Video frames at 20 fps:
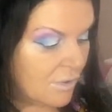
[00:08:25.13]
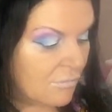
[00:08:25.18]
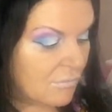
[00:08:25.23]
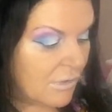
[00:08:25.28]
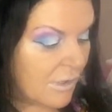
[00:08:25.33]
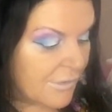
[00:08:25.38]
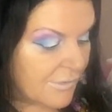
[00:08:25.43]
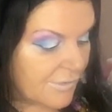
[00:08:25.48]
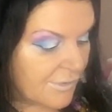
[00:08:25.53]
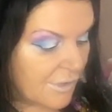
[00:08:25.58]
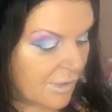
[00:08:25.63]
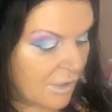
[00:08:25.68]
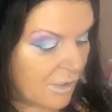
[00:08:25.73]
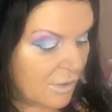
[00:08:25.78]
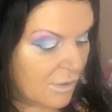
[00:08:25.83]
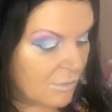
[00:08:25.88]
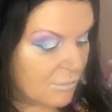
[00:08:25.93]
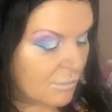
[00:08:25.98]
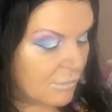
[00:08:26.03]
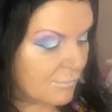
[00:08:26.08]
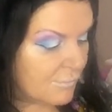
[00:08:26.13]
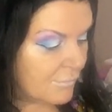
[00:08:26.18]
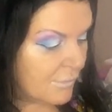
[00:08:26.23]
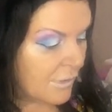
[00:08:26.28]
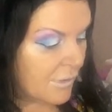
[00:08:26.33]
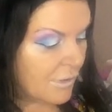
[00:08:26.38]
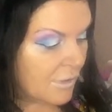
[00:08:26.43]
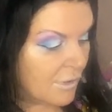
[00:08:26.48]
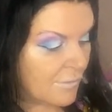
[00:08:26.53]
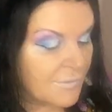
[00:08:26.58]
Right, so
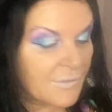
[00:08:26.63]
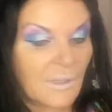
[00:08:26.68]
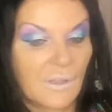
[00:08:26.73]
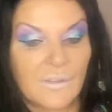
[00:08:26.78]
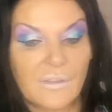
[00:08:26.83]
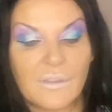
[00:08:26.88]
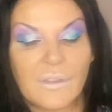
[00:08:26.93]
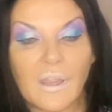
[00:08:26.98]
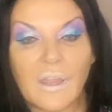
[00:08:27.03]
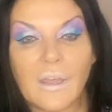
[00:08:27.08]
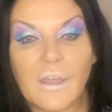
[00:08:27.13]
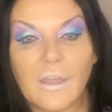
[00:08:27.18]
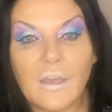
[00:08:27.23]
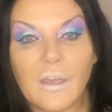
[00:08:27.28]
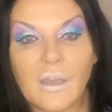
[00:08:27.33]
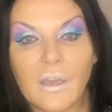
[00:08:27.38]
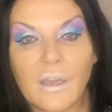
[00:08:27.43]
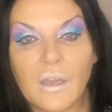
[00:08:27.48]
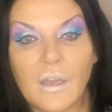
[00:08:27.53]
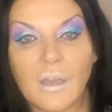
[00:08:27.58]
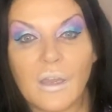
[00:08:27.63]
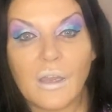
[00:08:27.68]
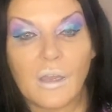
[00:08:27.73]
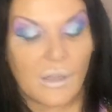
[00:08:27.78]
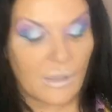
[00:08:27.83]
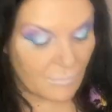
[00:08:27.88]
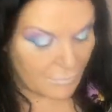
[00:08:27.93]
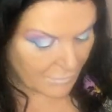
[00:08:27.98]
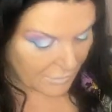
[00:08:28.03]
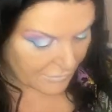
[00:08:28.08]
I've done that. I
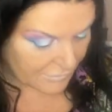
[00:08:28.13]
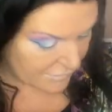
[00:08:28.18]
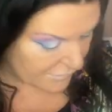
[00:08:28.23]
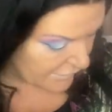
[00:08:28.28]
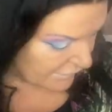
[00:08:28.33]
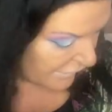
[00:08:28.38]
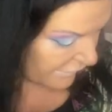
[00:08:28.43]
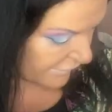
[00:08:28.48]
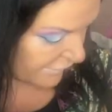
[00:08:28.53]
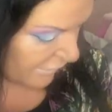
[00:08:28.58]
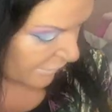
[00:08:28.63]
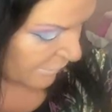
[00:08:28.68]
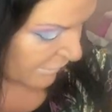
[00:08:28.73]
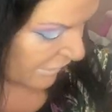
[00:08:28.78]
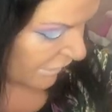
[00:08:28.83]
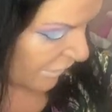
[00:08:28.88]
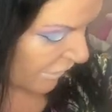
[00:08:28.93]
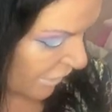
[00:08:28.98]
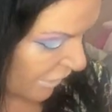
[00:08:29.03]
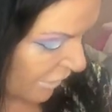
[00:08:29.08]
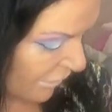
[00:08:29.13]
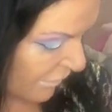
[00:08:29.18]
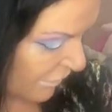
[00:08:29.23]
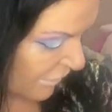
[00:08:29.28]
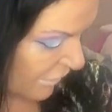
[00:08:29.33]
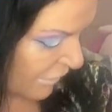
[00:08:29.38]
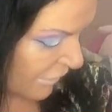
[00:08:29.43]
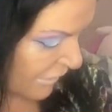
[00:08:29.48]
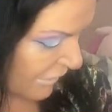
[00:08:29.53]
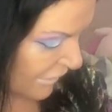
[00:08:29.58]
just had it. There we go.
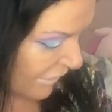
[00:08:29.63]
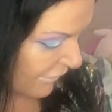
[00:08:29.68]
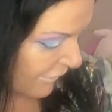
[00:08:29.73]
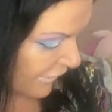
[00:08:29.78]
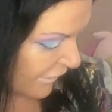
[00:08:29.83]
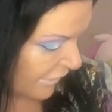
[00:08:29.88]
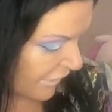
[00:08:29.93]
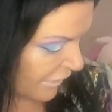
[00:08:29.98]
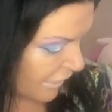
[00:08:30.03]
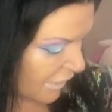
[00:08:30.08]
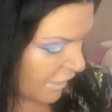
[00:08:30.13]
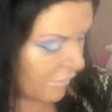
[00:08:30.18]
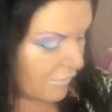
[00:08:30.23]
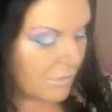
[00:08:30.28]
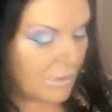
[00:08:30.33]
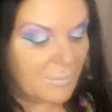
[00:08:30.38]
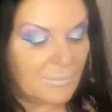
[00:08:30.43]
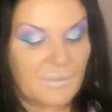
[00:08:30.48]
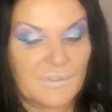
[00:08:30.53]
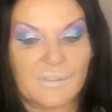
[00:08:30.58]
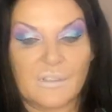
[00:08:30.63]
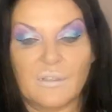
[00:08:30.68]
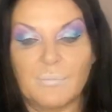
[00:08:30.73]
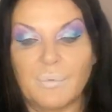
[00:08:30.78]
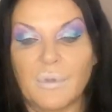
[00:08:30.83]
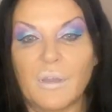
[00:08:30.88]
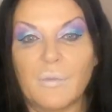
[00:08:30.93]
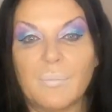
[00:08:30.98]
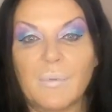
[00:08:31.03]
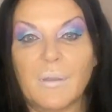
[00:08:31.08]
I'm just going to
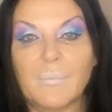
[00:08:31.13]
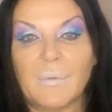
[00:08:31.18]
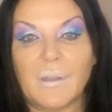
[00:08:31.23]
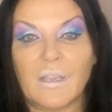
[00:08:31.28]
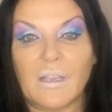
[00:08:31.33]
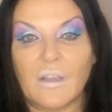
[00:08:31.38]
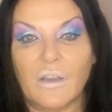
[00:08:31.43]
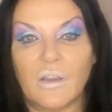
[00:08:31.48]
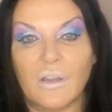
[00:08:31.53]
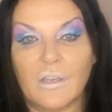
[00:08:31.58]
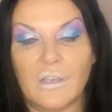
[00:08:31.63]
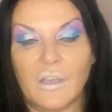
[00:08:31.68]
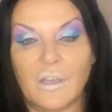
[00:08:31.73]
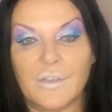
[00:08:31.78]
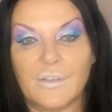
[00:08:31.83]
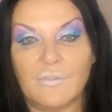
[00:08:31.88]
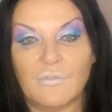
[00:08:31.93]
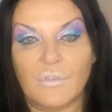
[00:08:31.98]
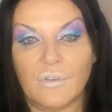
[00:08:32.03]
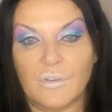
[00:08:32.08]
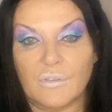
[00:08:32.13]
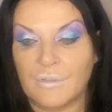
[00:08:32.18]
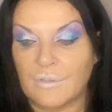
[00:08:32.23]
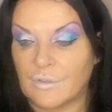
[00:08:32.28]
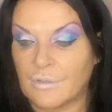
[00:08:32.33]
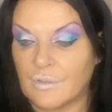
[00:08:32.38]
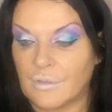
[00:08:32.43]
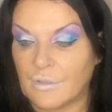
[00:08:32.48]
put a bit of black eyeliner on.